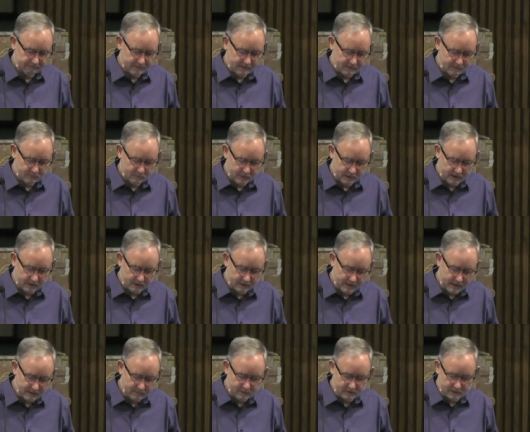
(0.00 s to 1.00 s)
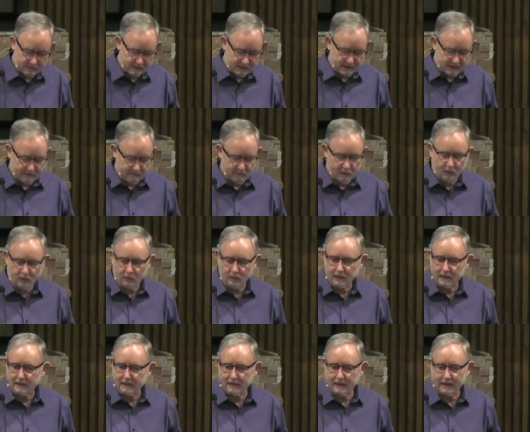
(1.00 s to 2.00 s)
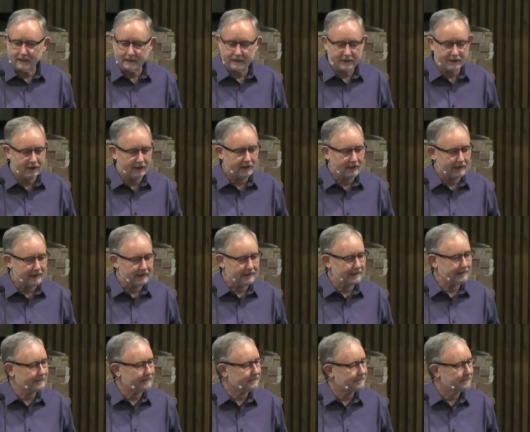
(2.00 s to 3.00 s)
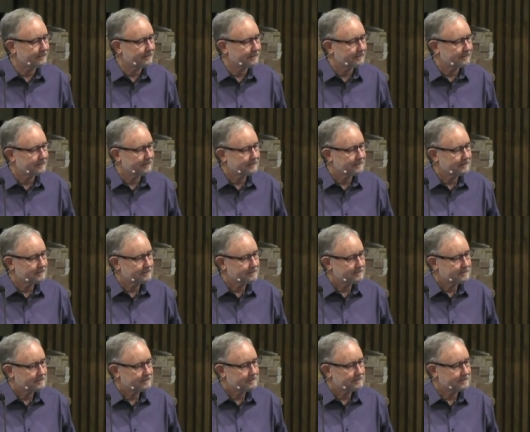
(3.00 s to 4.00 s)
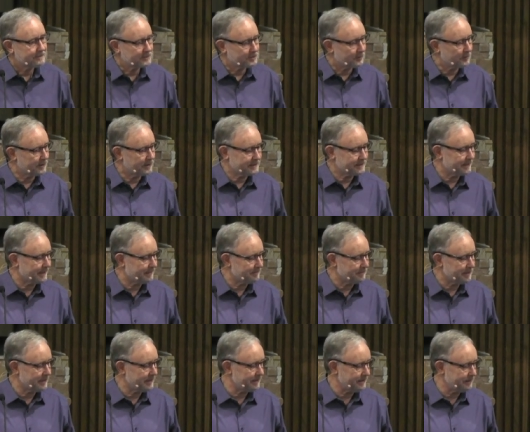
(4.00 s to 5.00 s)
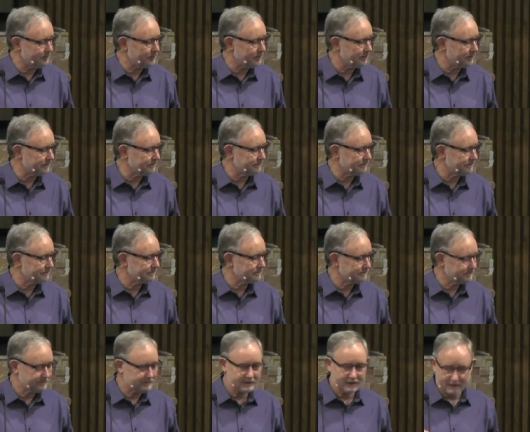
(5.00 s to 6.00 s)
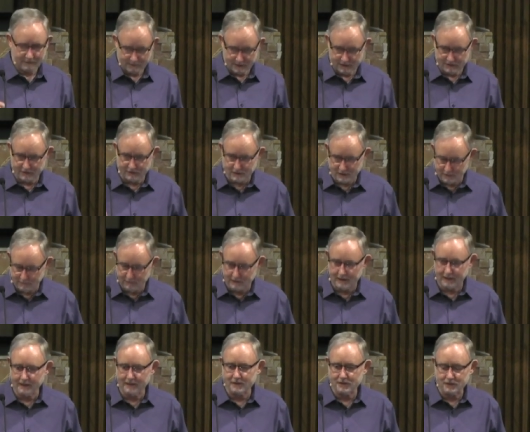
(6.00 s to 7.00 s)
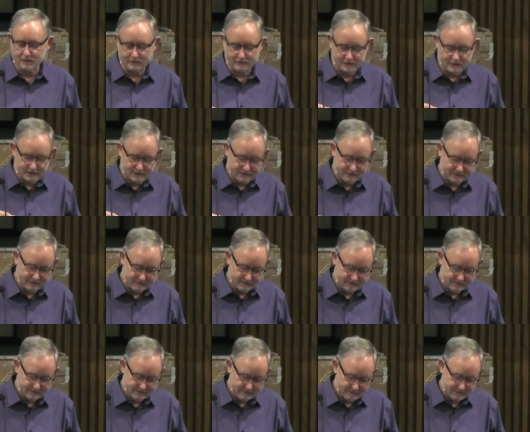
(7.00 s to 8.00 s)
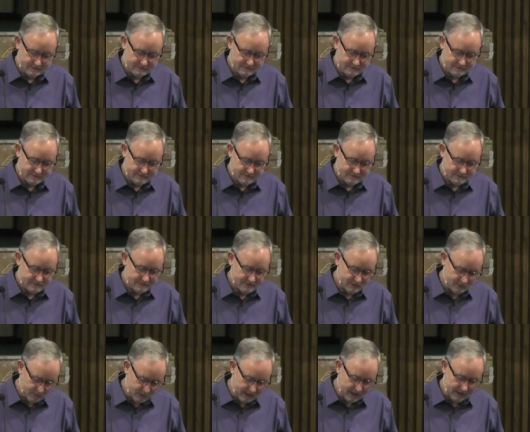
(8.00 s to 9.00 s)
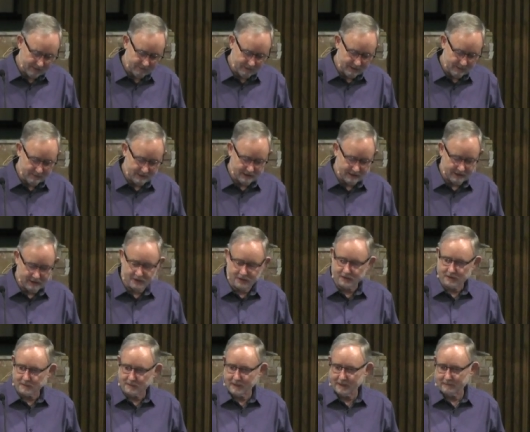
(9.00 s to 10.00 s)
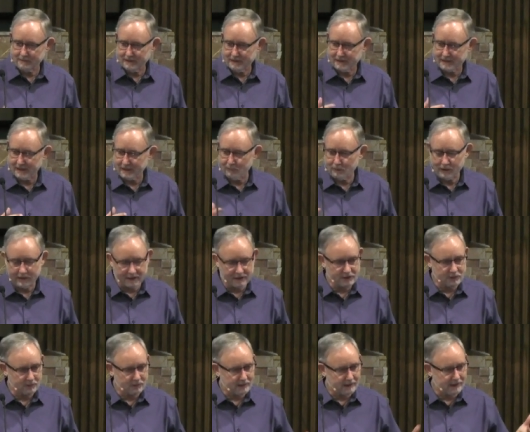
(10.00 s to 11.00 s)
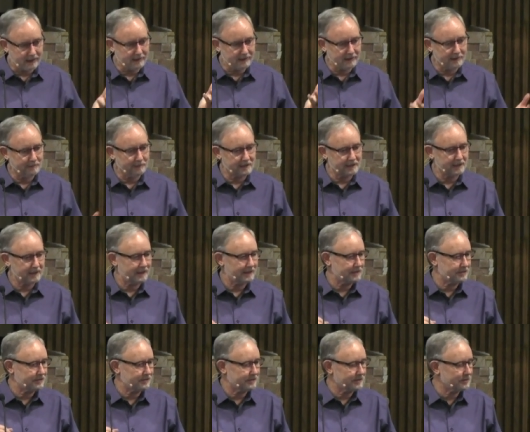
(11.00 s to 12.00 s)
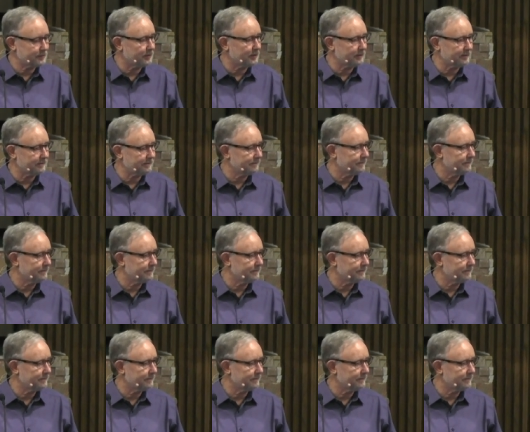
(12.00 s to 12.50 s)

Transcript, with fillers: we are able to become holy like God. And so, what does that mean? Well, that means there's limitations. So we have limitations, maybe the same way Israel had limitations. Well,